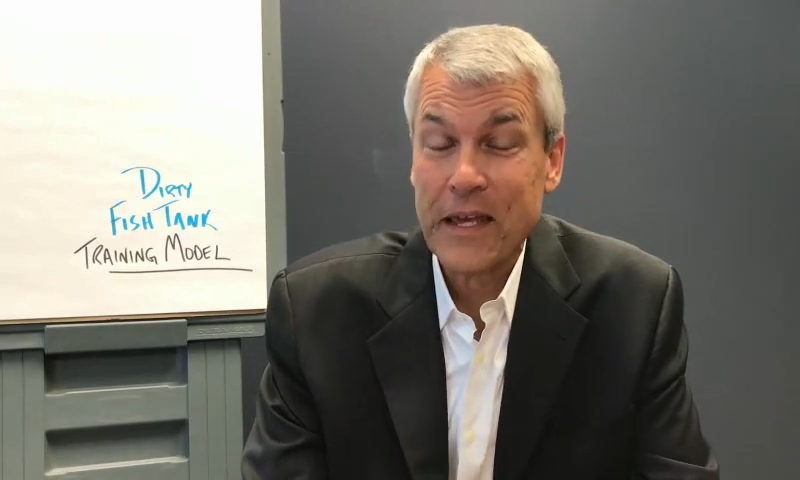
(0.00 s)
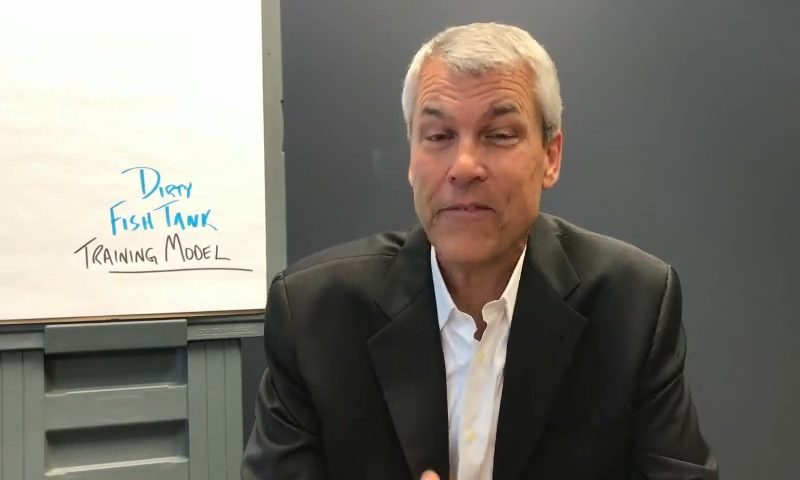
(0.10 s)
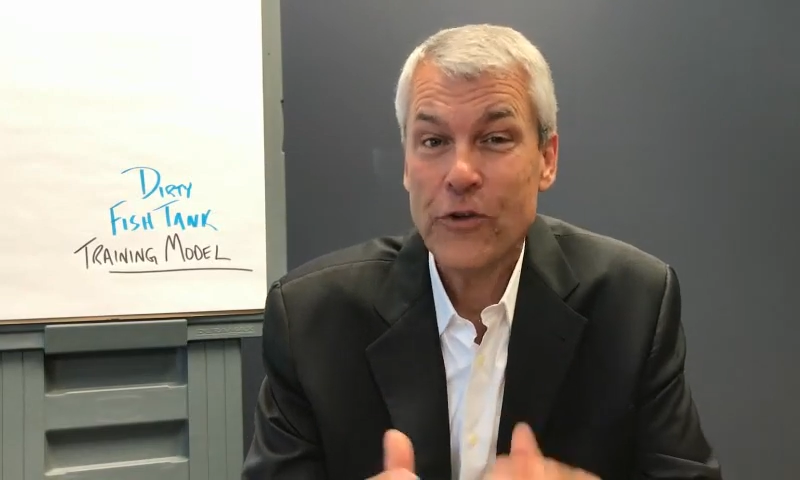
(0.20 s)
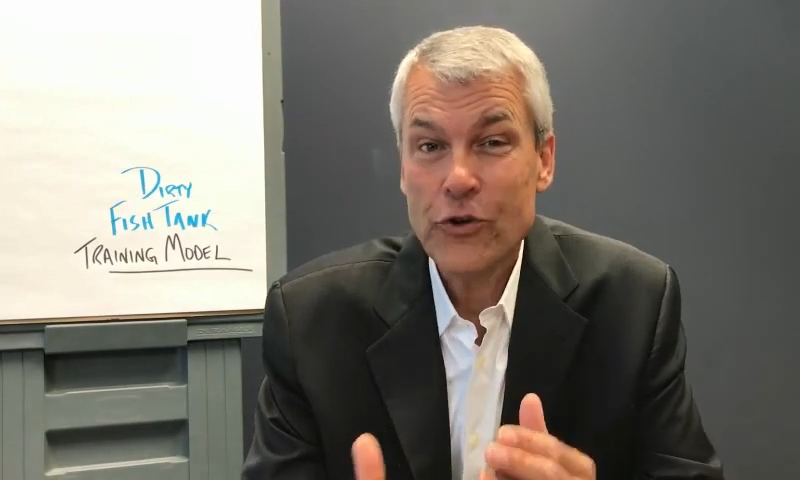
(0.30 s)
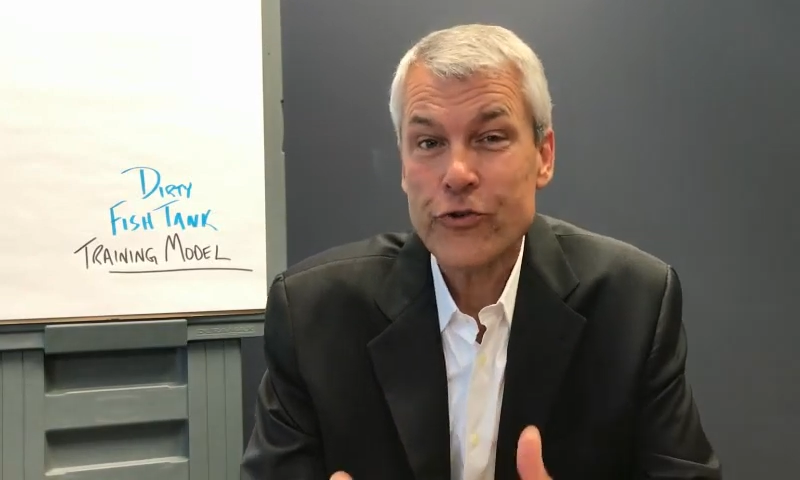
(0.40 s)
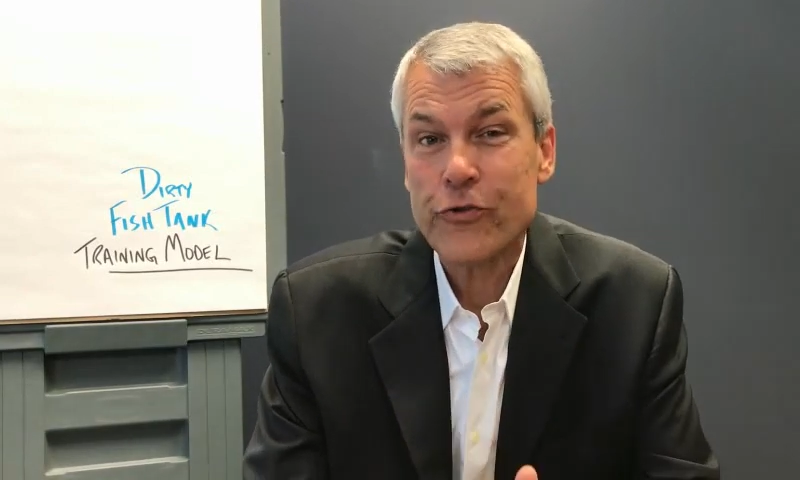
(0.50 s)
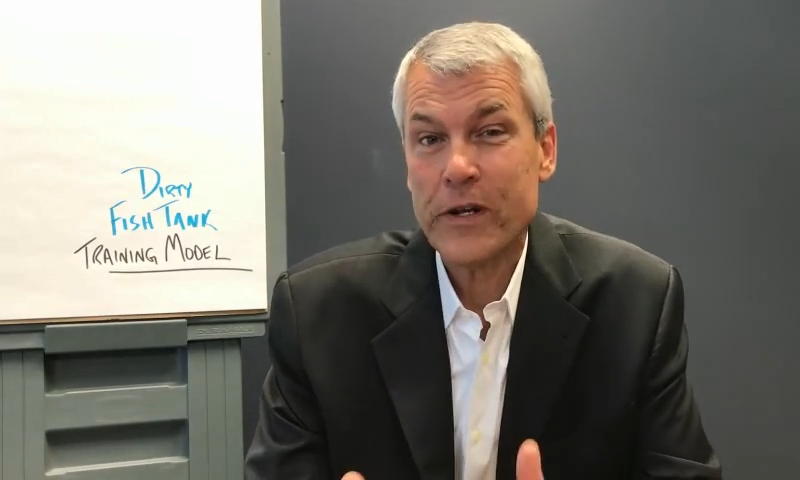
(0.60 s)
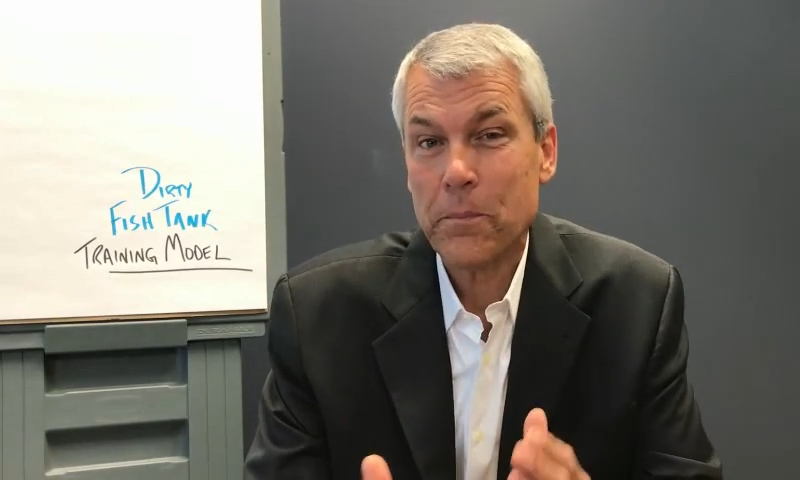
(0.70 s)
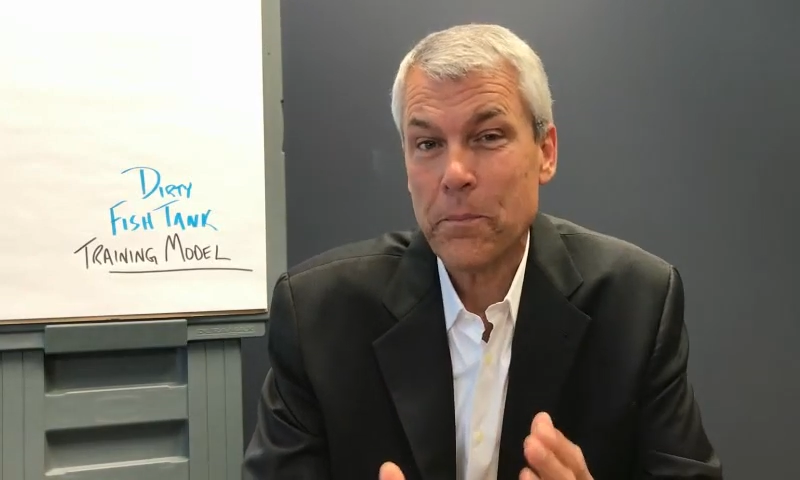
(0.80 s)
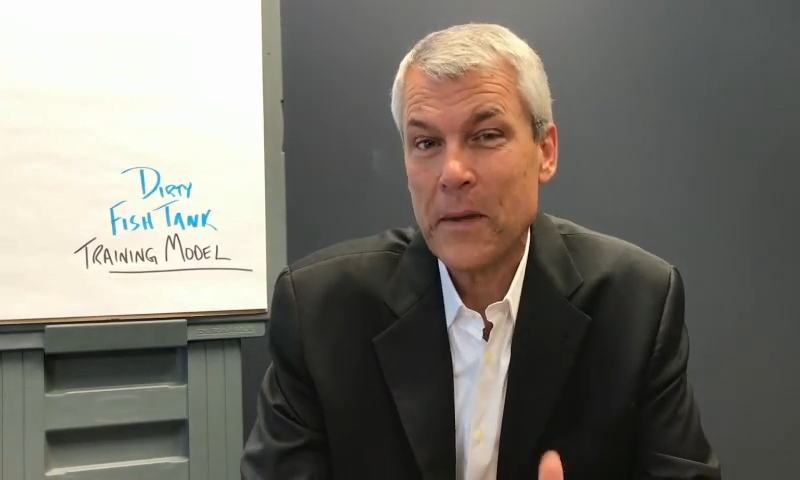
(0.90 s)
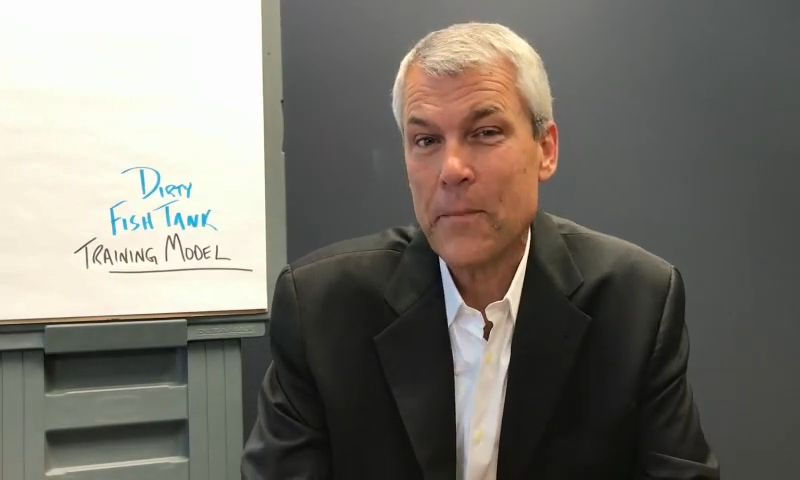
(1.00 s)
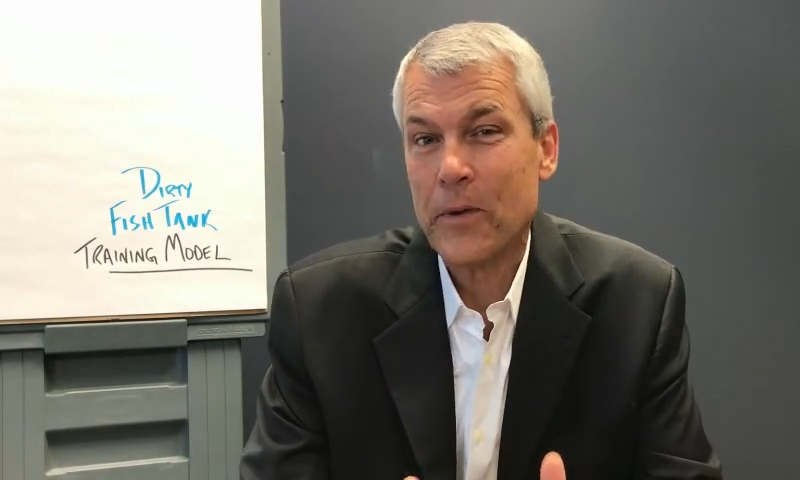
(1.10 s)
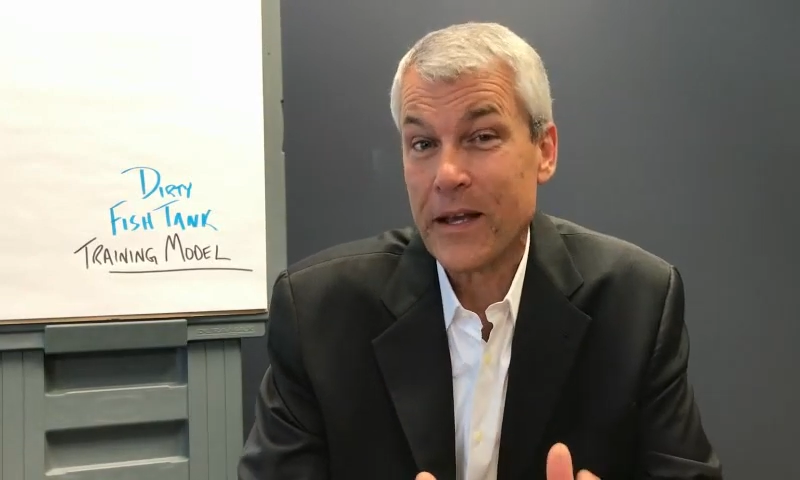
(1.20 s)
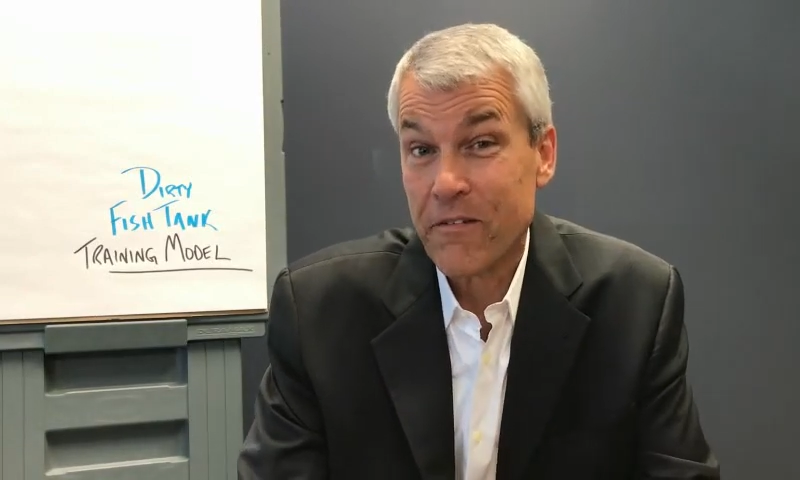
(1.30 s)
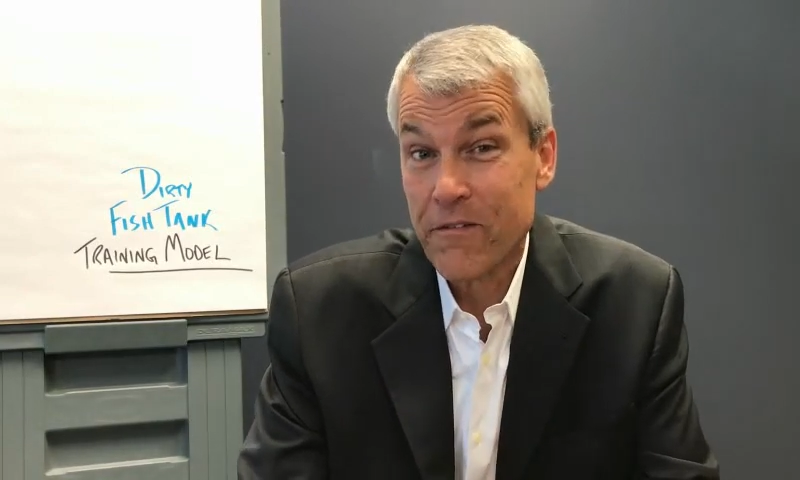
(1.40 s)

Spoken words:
If you treat people like